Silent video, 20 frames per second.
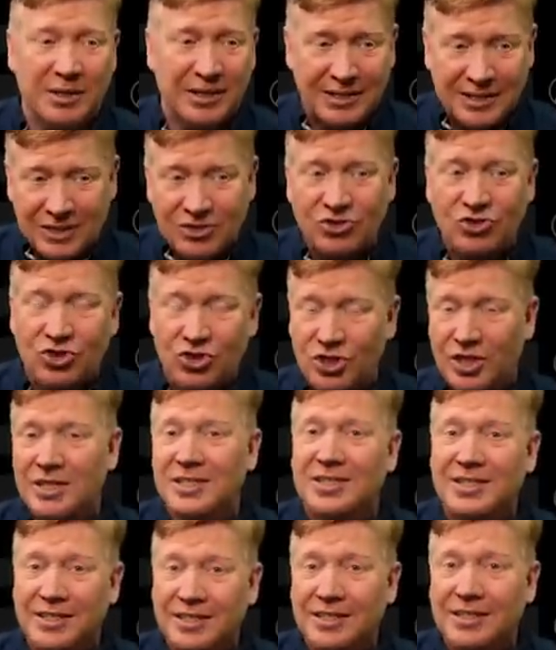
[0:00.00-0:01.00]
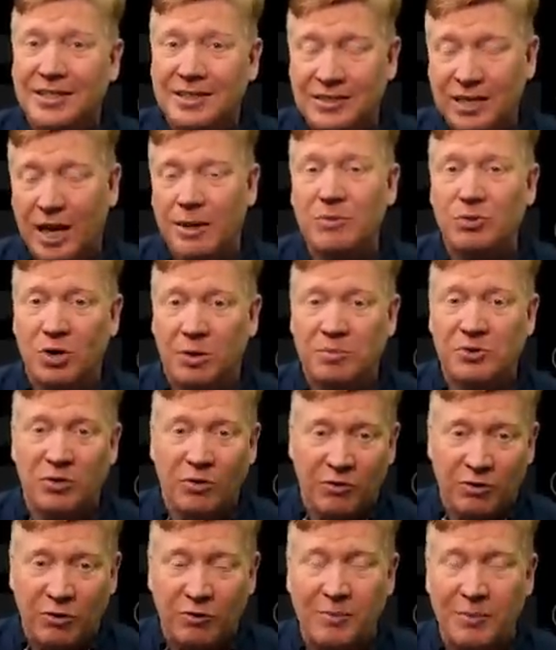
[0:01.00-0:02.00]
This is just TypeScript. So if
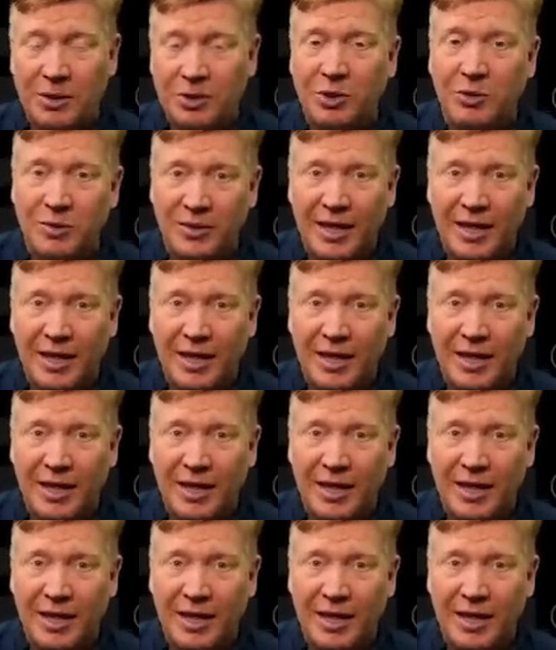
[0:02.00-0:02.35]
you're familiar with